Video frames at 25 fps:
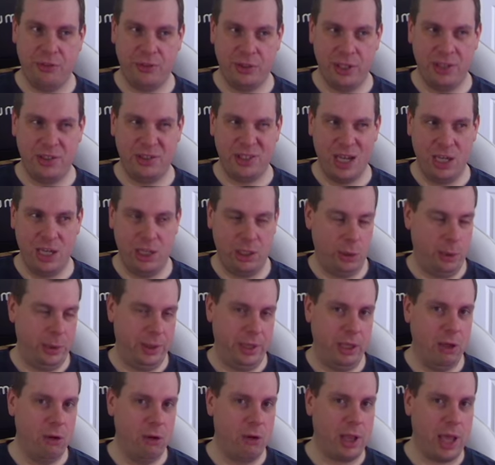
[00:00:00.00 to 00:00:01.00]
they start doing
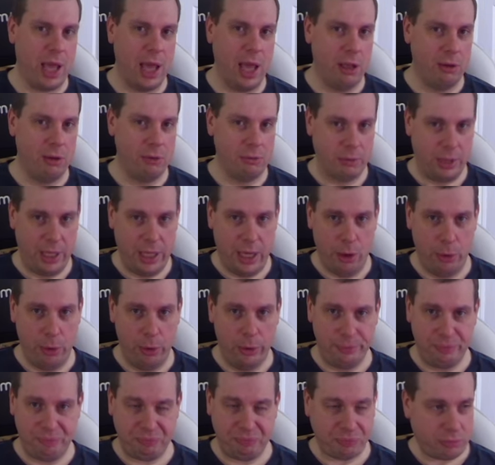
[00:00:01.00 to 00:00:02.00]
the Ilkhan era